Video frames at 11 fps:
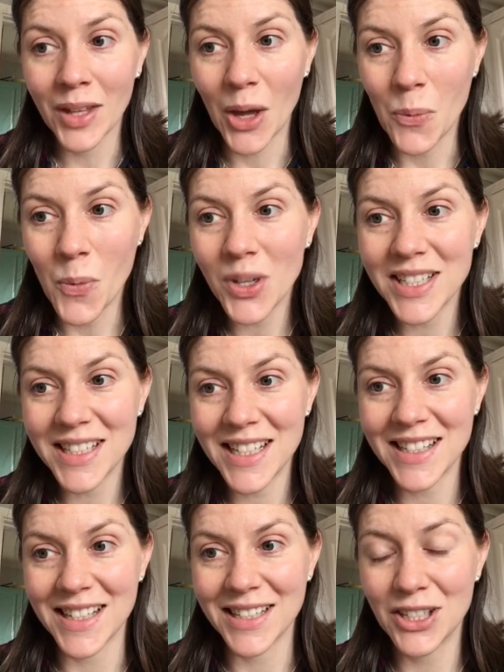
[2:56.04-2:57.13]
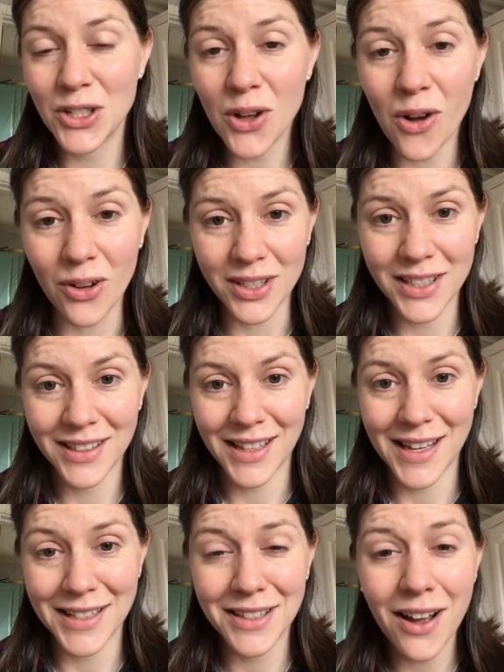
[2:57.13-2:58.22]
And what it is God
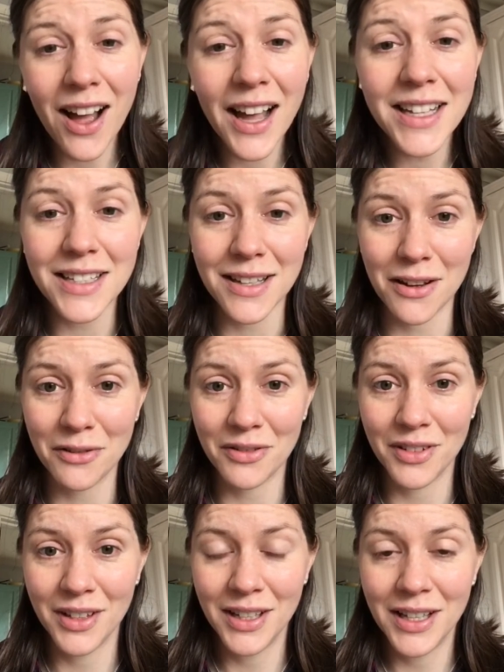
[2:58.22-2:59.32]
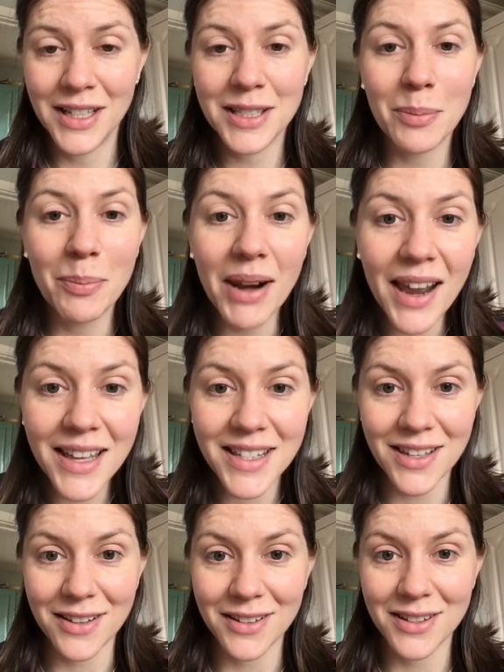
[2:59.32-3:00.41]
is kind enough to bless
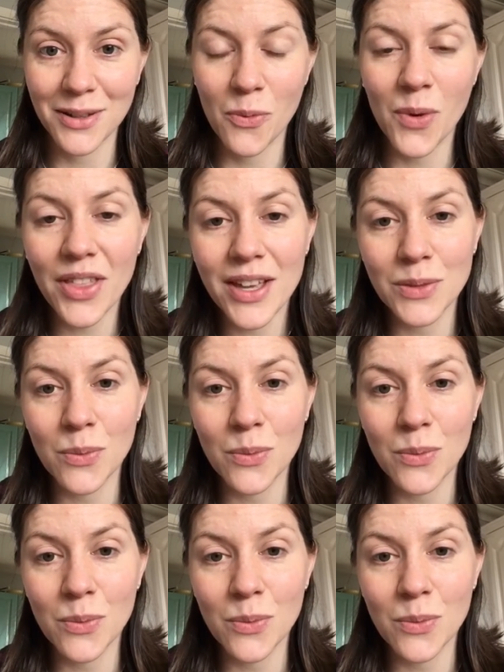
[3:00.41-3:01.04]
us with his